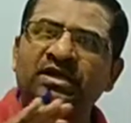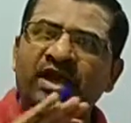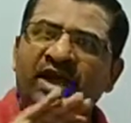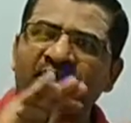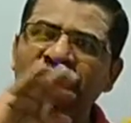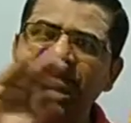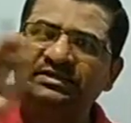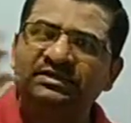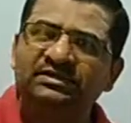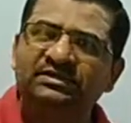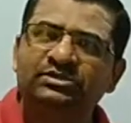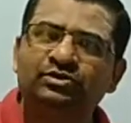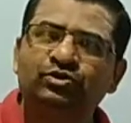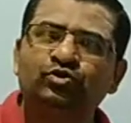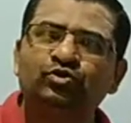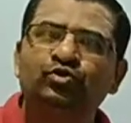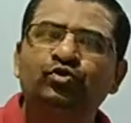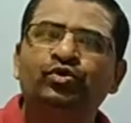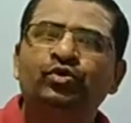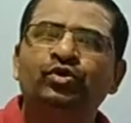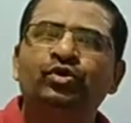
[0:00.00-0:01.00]
gases to
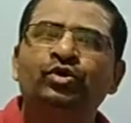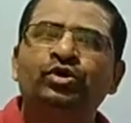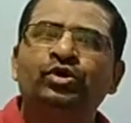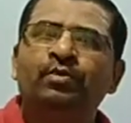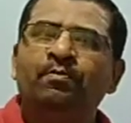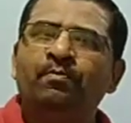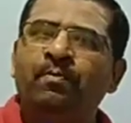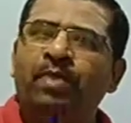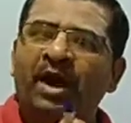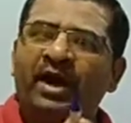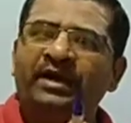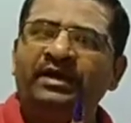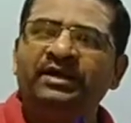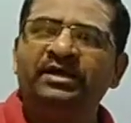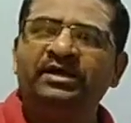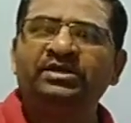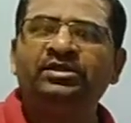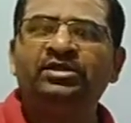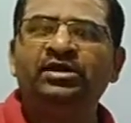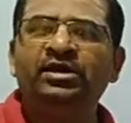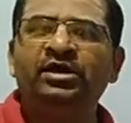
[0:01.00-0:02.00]
bind
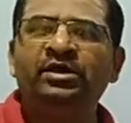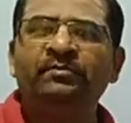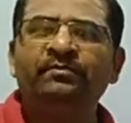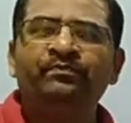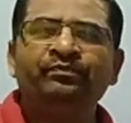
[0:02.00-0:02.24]
in the